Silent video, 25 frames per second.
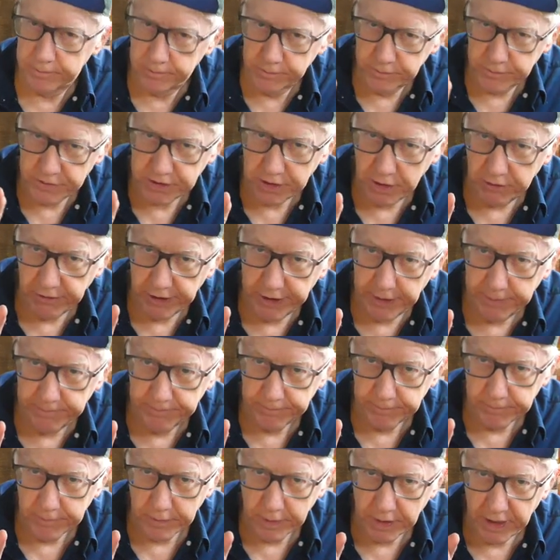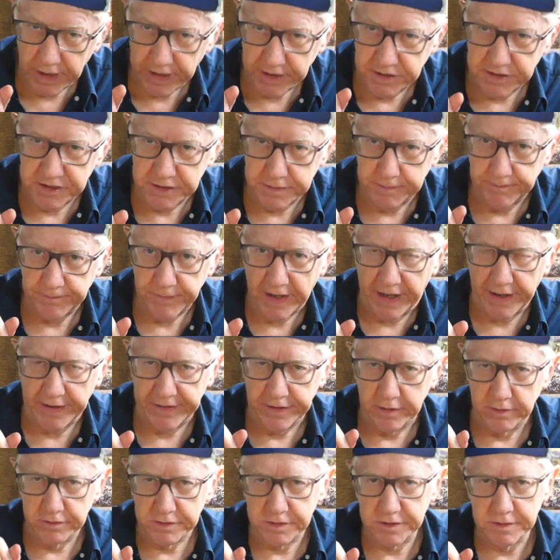Sorry, kids,
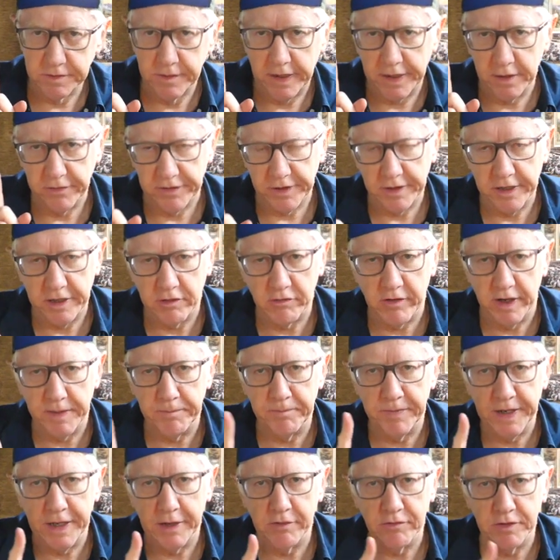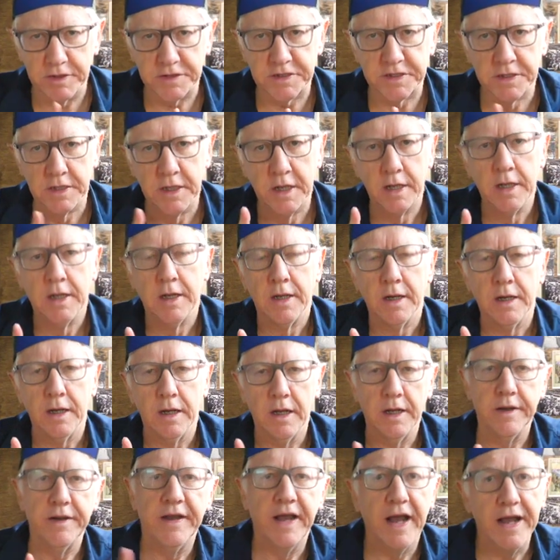adults, elderly grandparents,
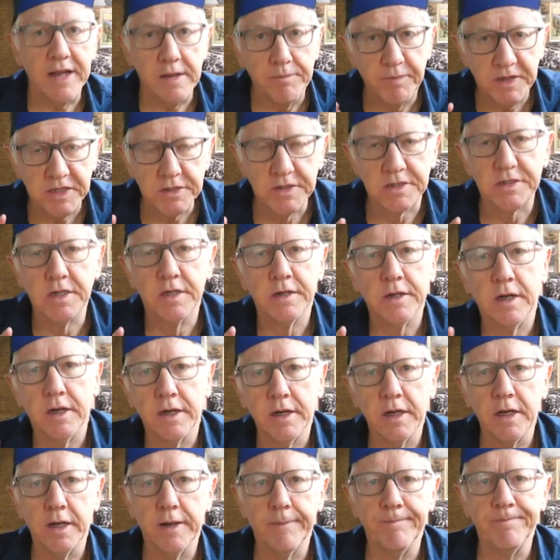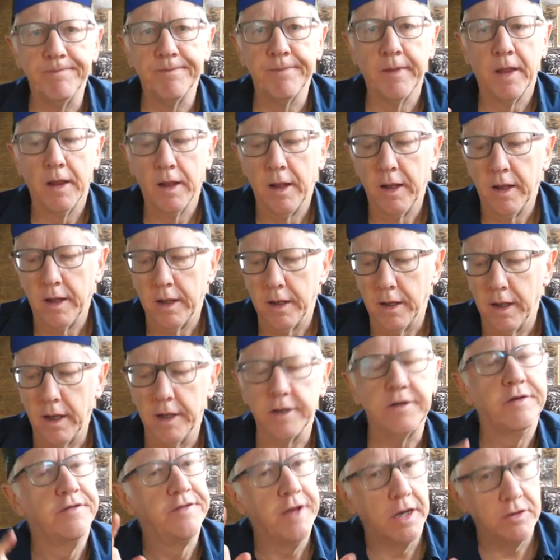neighbours,
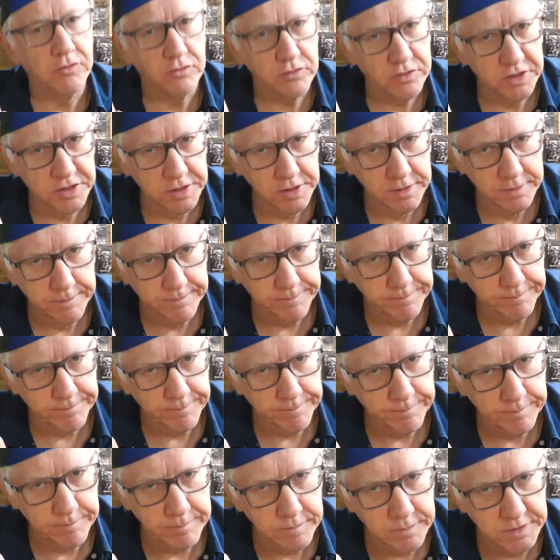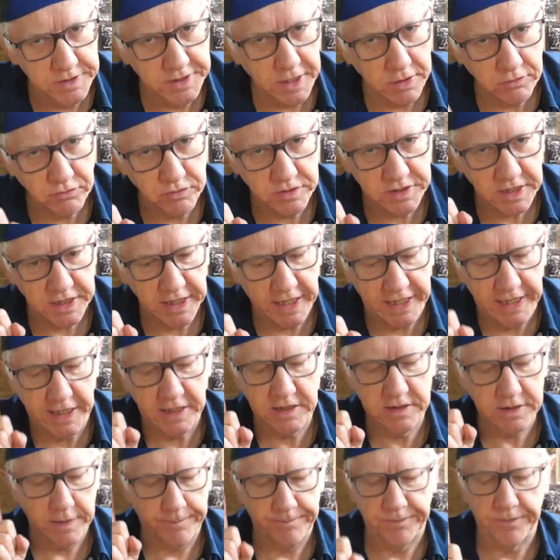don't
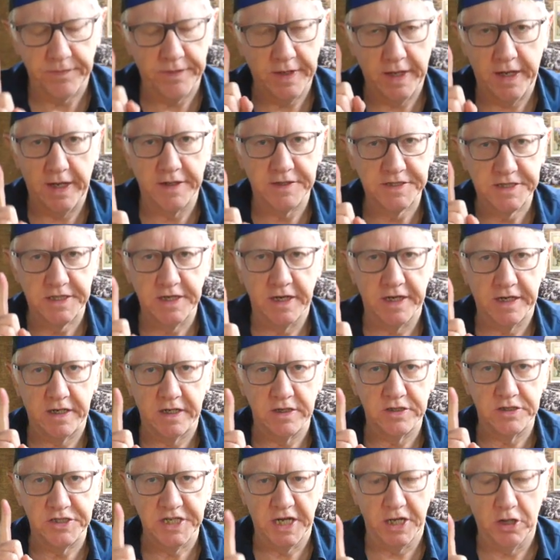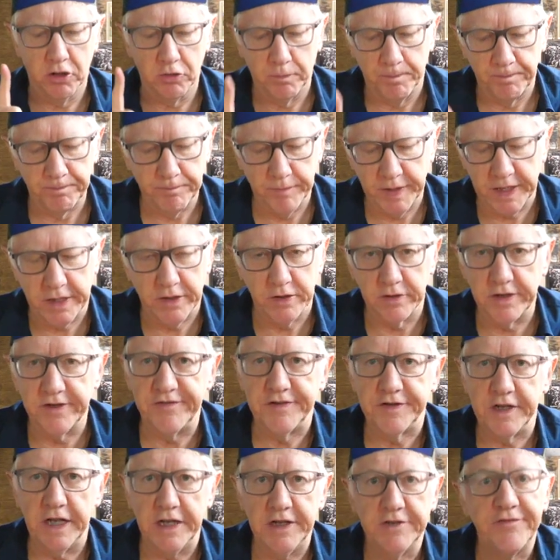eat the silica gel.
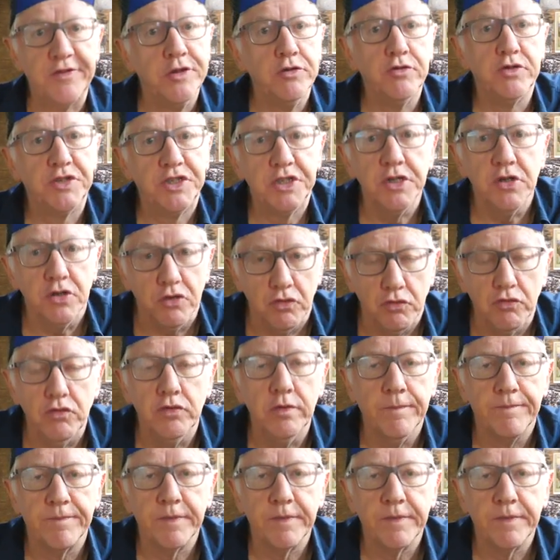Because if you do